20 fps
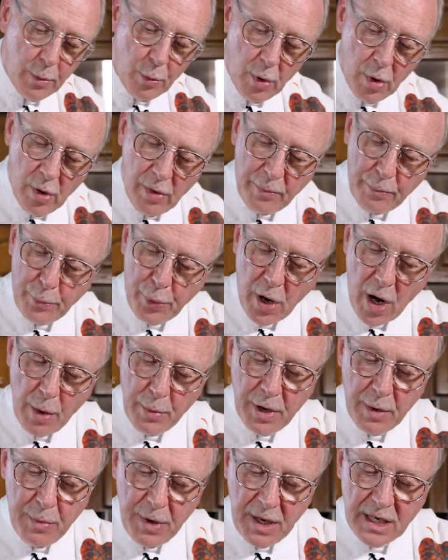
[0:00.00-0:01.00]
we'll
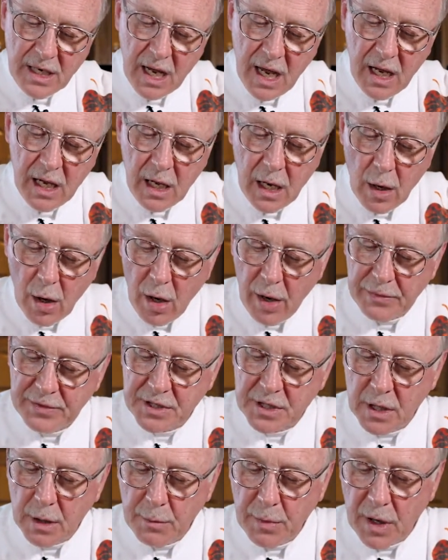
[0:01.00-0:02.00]
probably be taking off
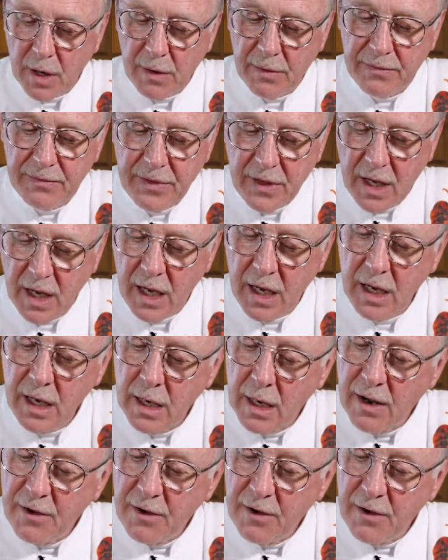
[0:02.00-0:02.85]
some of the